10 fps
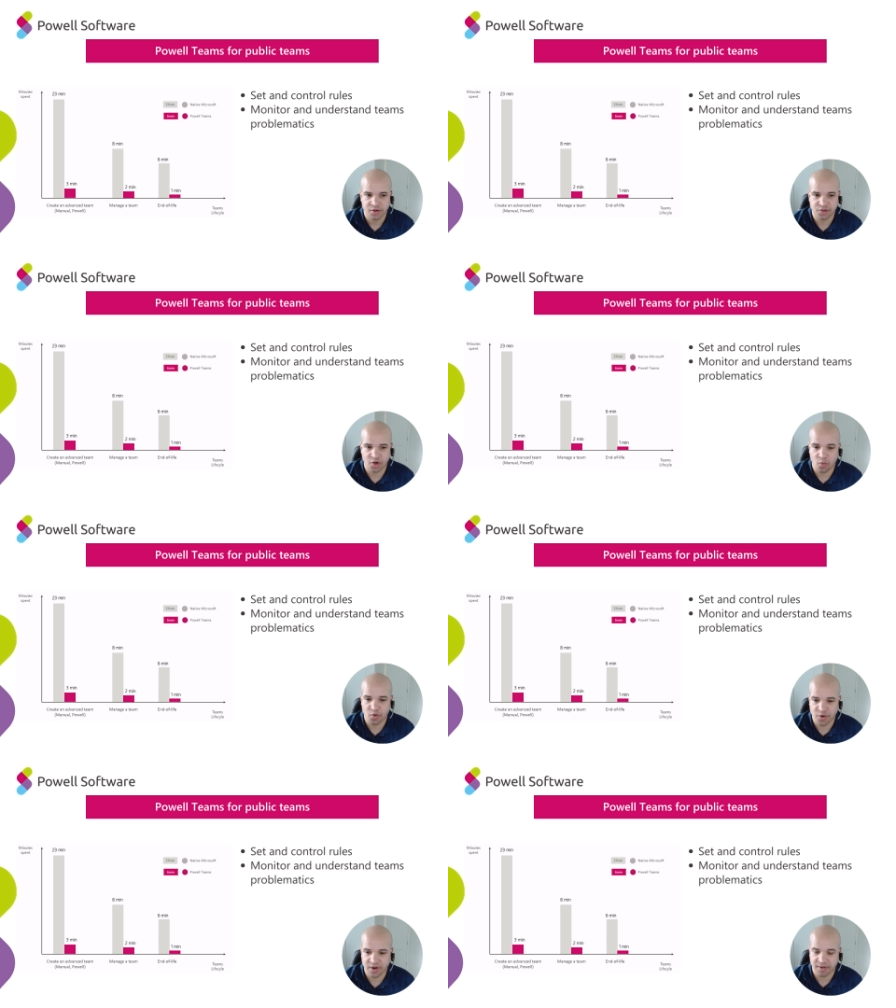So
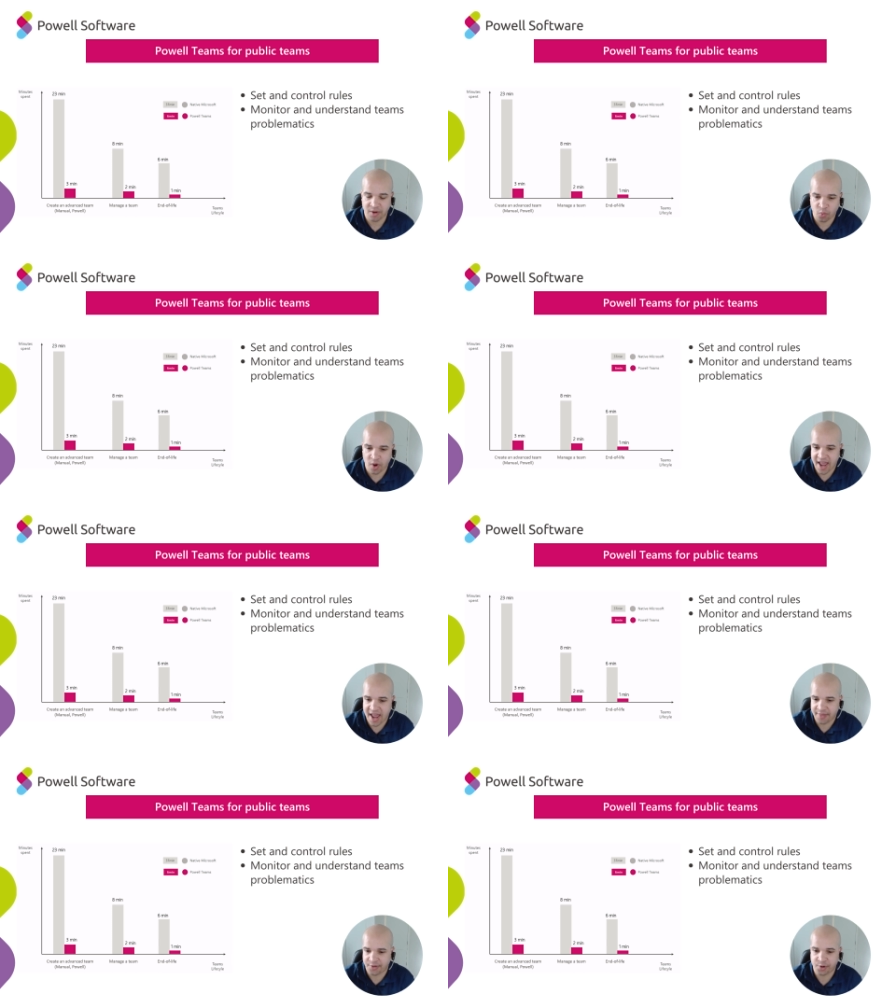you can, right
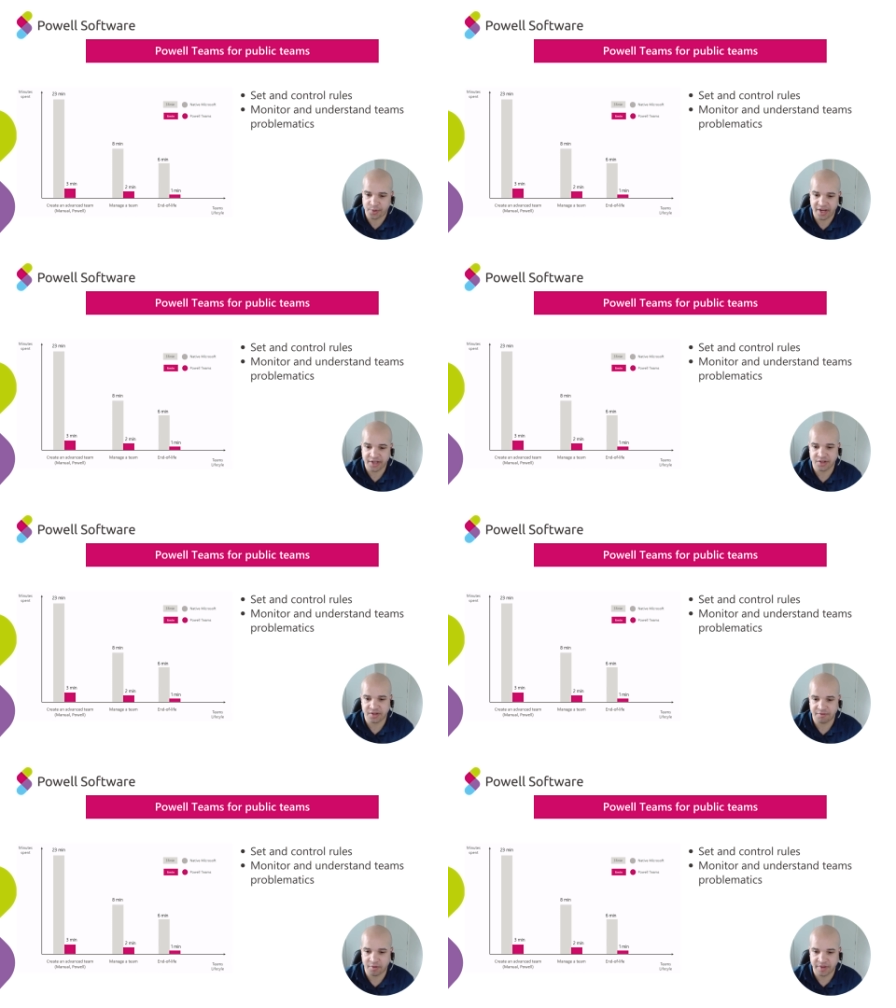at the creation
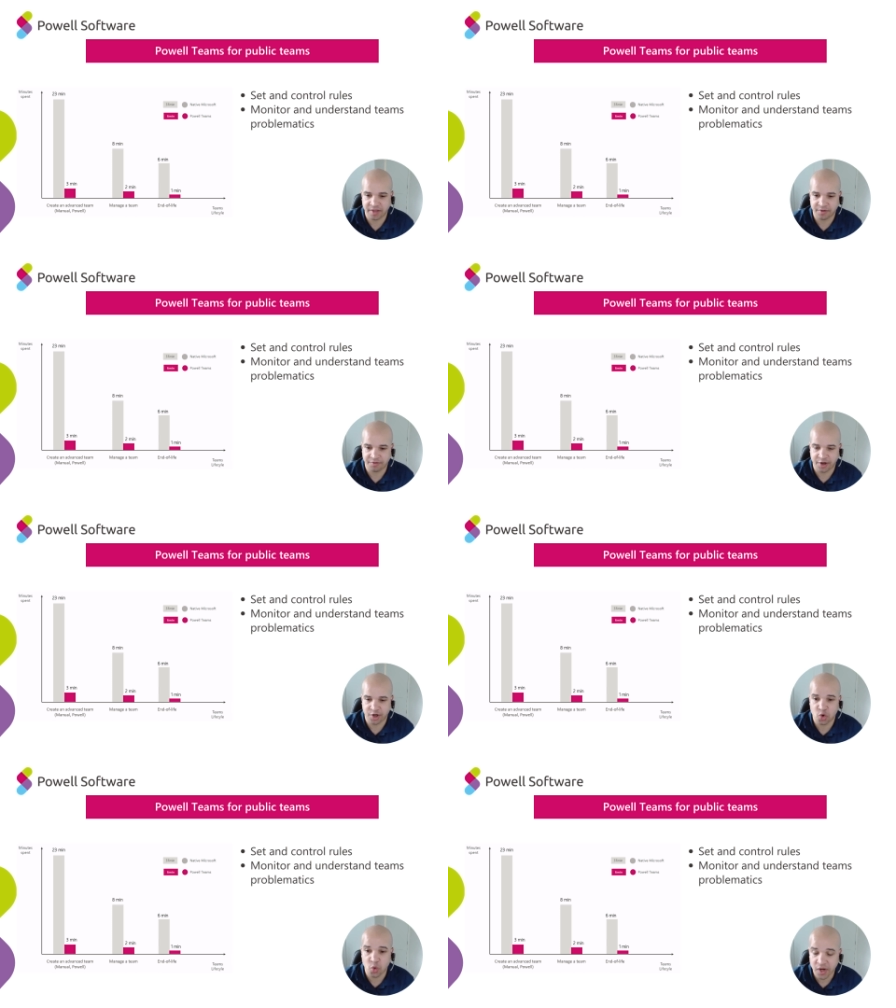level, be able to very
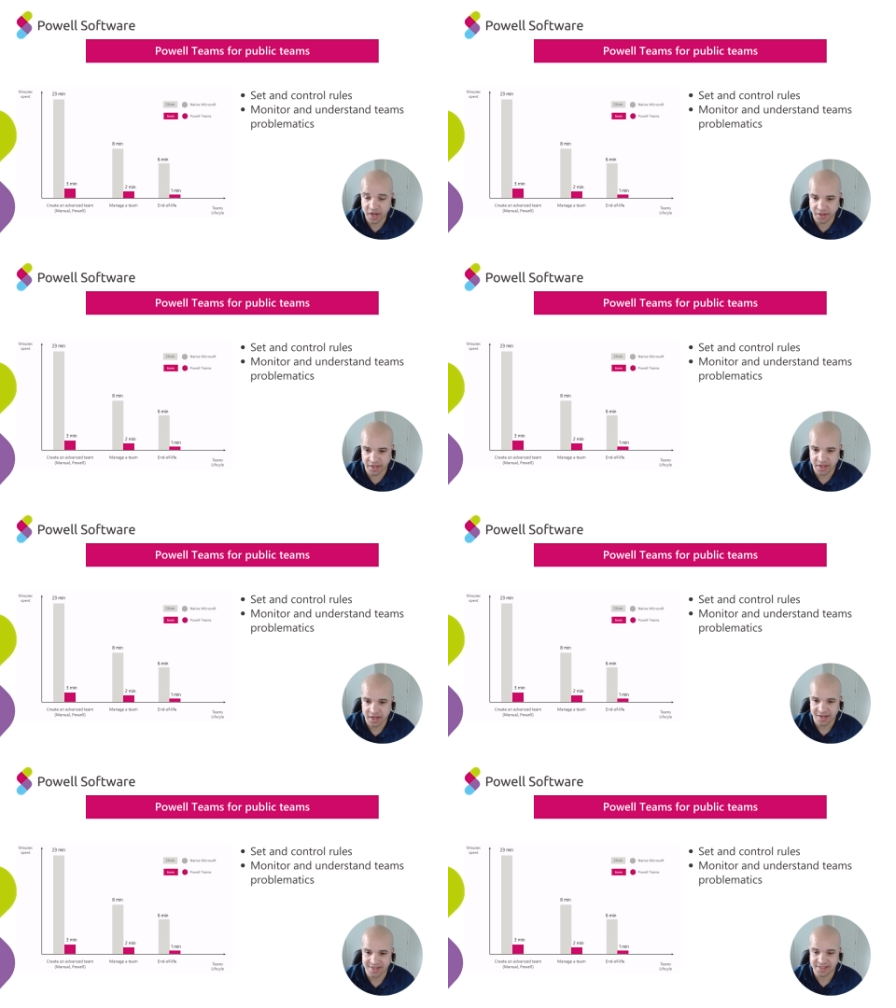quickly
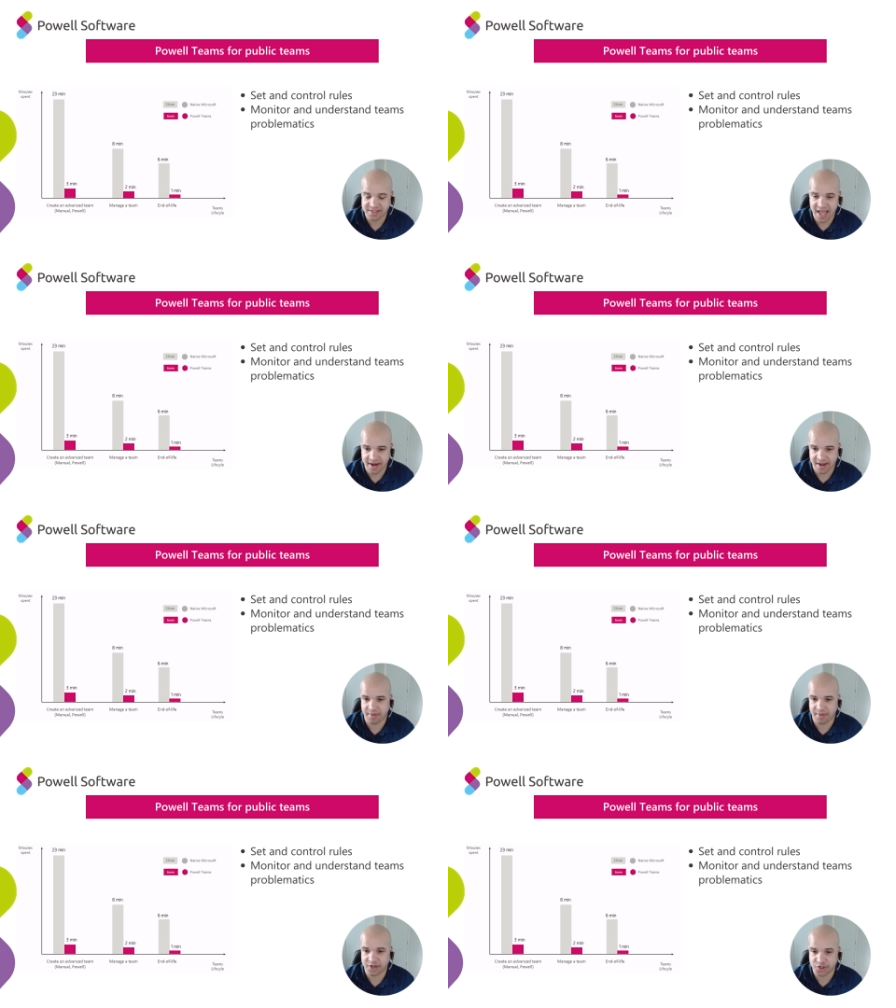set
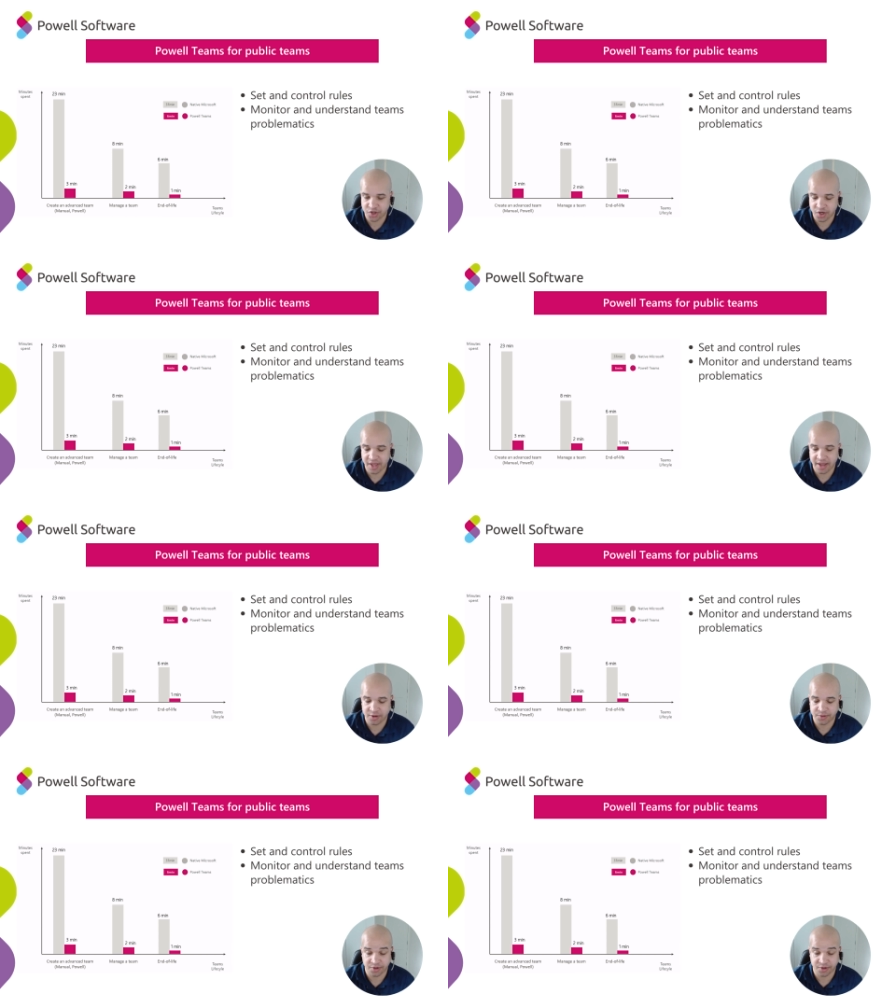and make sure that
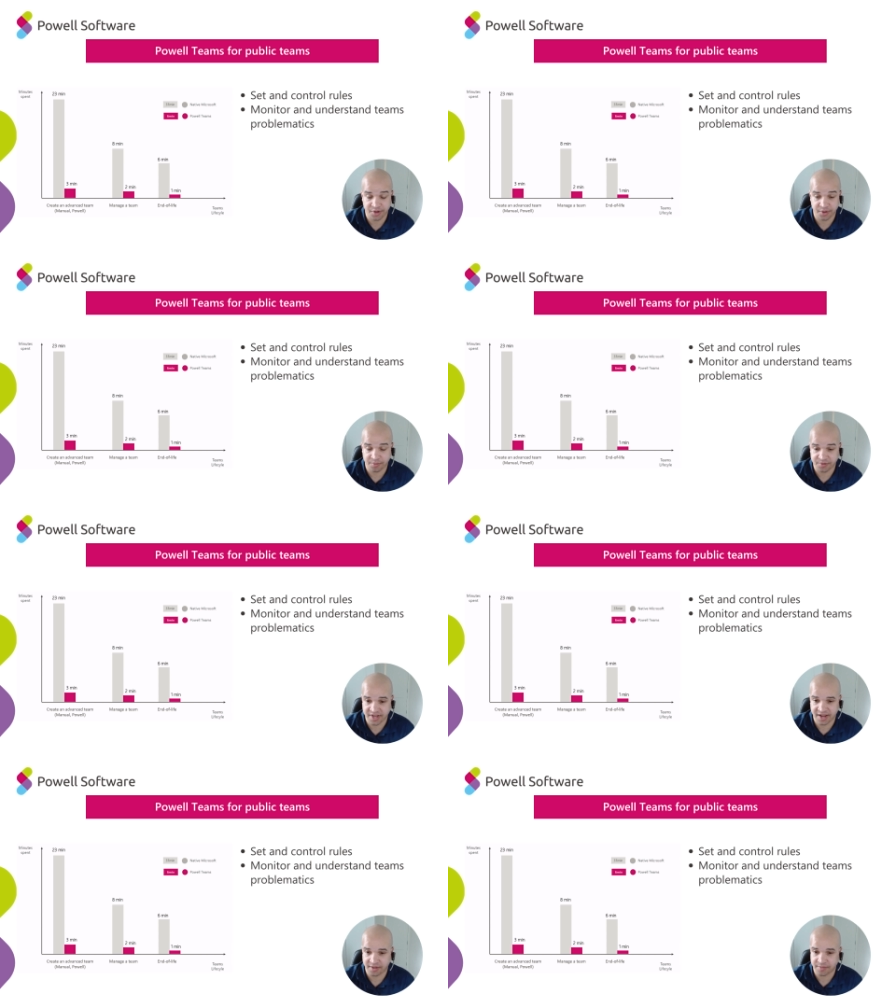users are either
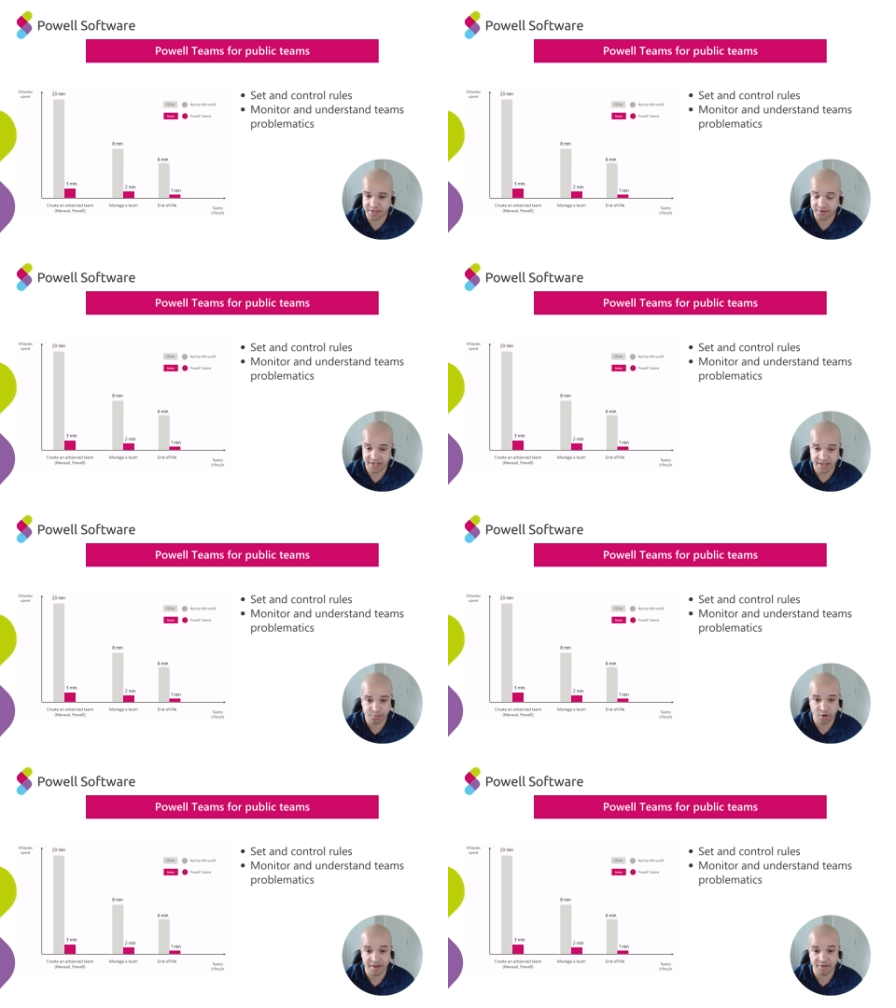setting themselves as
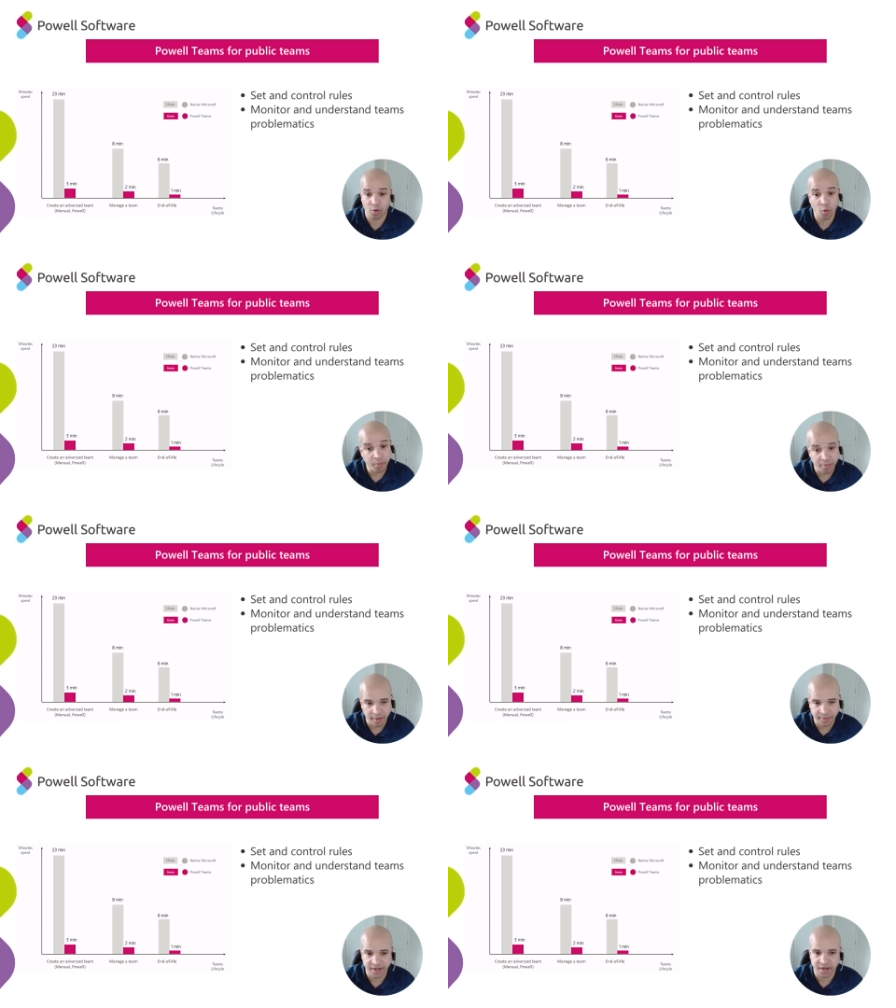private or
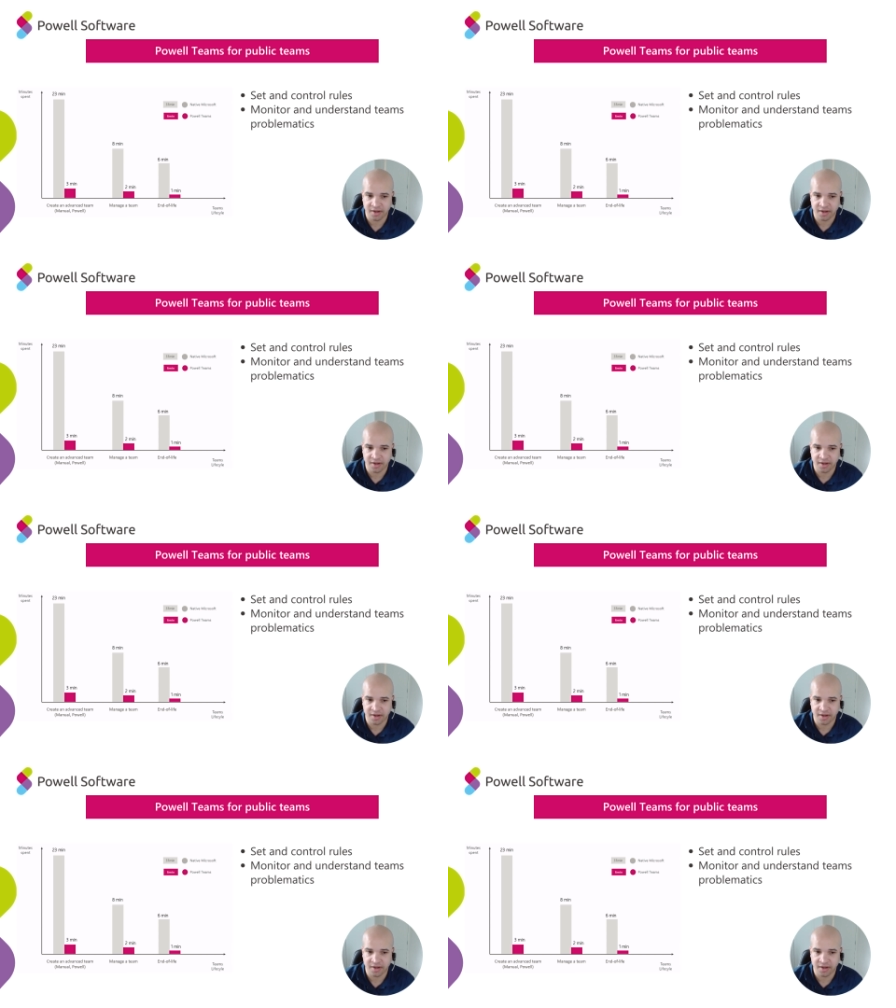public.